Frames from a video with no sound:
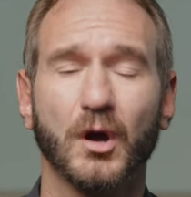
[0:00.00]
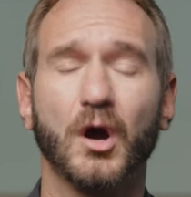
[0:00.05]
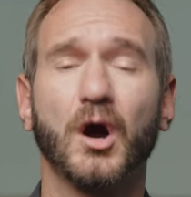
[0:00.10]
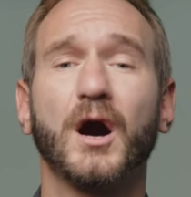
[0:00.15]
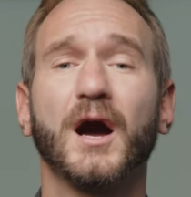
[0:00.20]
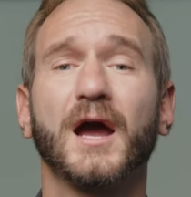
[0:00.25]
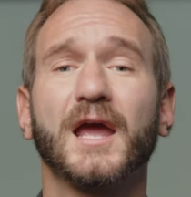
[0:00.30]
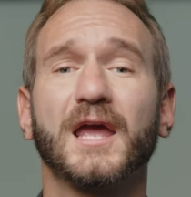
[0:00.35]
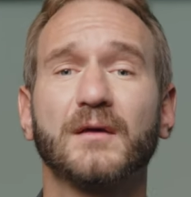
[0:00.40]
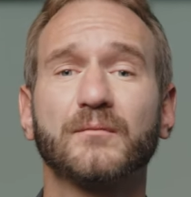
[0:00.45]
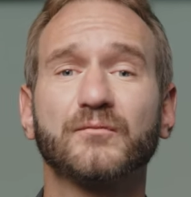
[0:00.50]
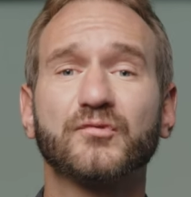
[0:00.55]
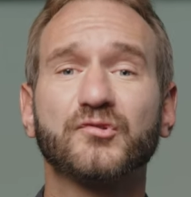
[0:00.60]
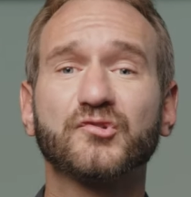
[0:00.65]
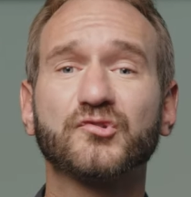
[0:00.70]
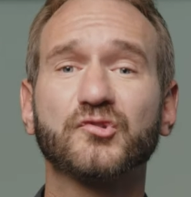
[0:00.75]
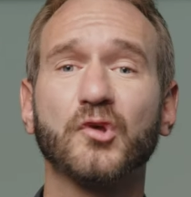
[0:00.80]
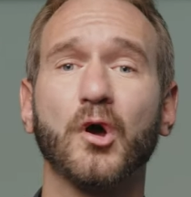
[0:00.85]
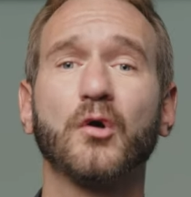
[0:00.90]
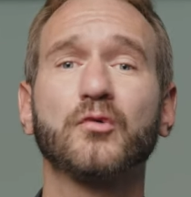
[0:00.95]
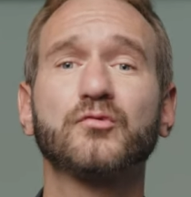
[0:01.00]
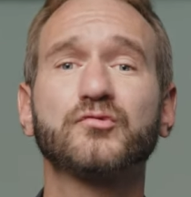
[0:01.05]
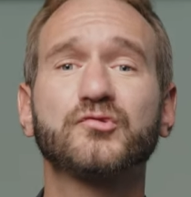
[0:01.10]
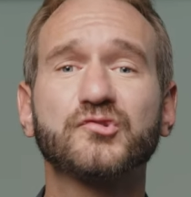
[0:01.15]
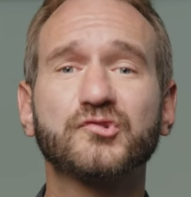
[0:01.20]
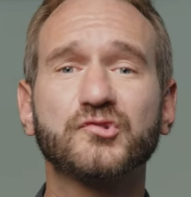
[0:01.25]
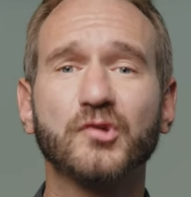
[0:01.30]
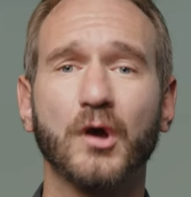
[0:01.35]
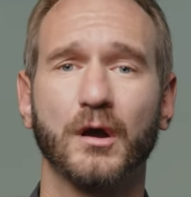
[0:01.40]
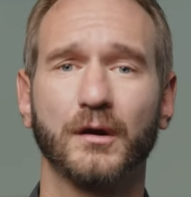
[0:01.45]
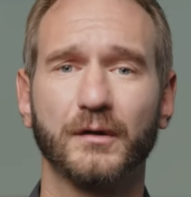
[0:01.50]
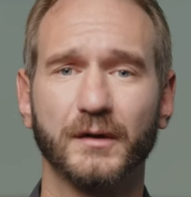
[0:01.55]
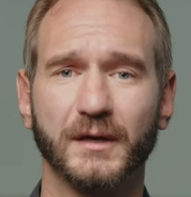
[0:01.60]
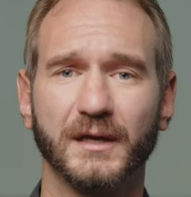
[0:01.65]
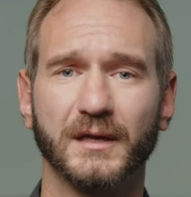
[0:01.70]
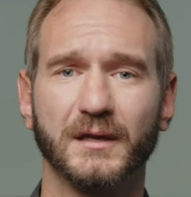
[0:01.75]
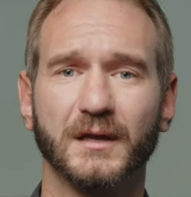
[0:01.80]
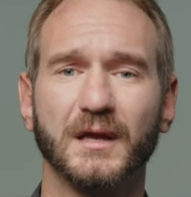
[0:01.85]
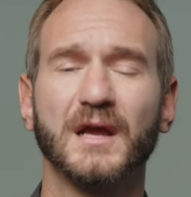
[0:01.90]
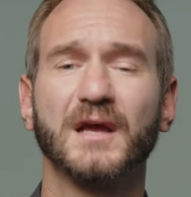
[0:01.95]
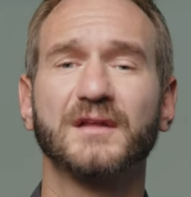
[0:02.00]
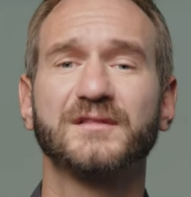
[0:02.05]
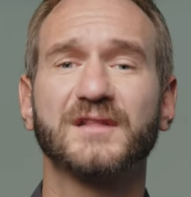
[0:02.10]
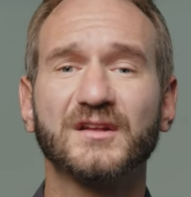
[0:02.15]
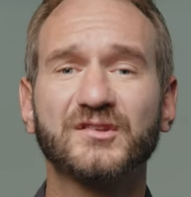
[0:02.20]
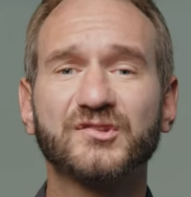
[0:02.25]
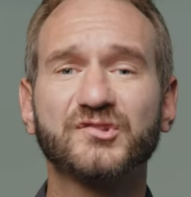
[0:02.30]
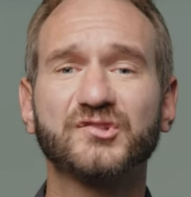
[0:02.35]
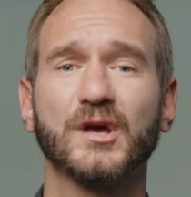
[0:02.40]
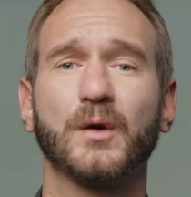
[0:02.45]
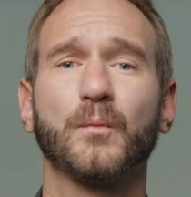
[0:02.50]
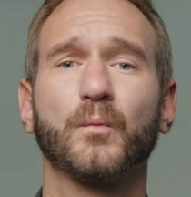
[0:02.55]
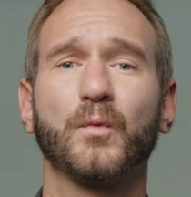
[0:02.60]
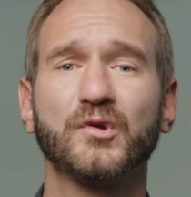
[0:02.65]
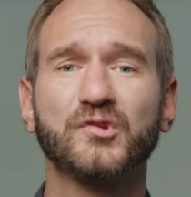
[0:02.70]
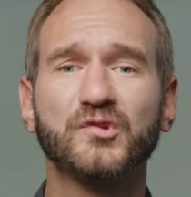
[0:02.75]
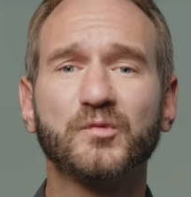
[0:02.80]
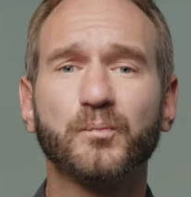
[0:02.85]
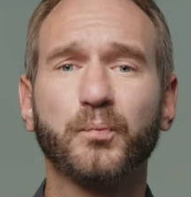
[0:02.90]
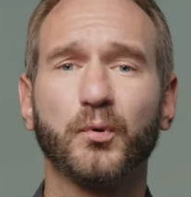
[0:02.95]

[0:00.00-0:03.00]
I am so sorry that someone's